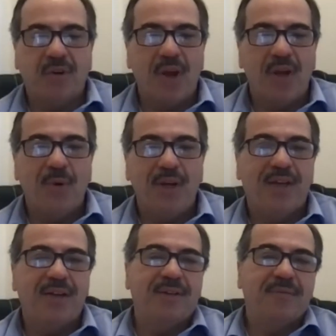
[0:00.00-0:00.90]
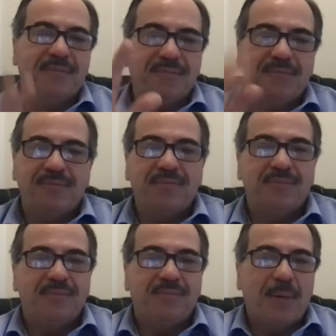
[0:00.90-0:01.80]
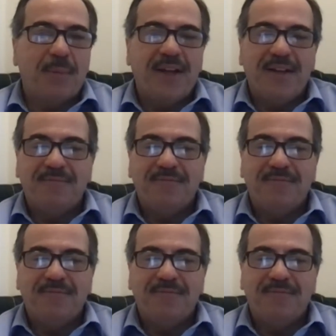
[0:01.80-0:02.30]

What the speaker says: Have a great week. Bye-bye.